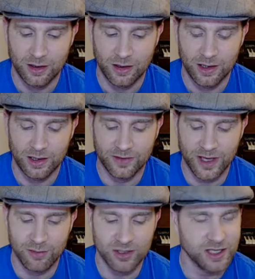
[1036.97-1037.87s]
Earl of
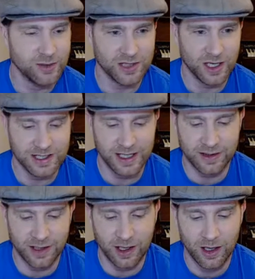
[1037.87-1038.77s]
Cambridge, he was
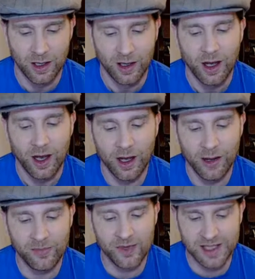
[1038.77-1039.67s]
Icelandic.
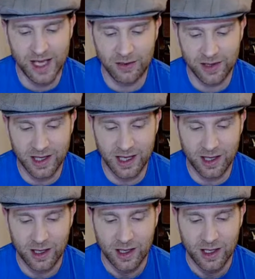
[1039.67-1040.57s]
Scowled at the king.
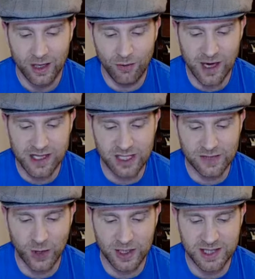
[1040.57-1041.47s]
He raised his
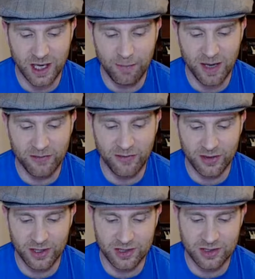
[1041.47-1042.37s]
voice above
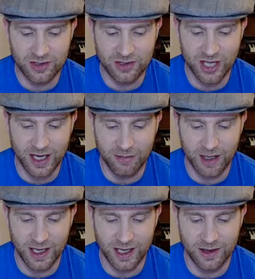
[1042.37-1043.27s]
the chamber
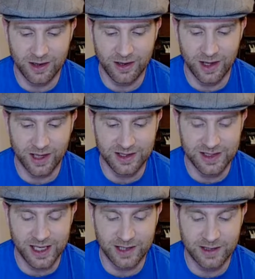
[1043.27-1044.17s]
and
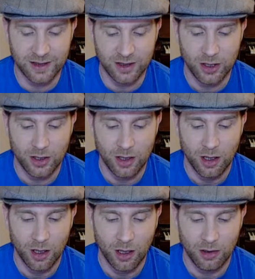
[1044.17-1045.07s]
said,
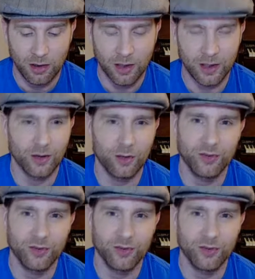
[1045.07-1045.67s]
how